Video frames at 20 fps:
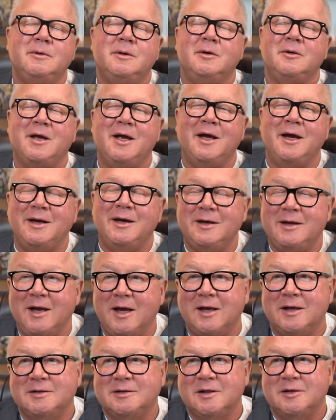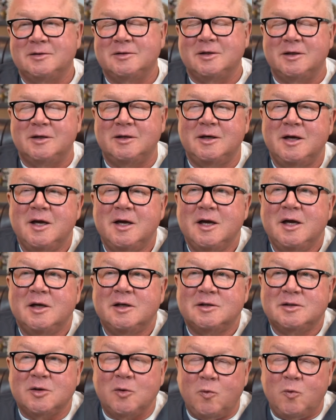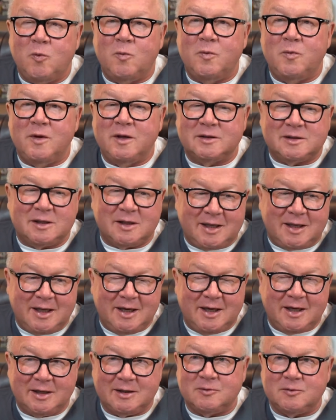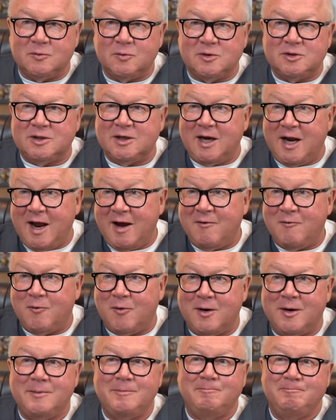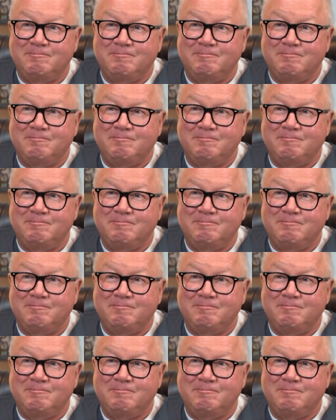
okay. Yeah, I guess I should. so it's a kit. We should have one,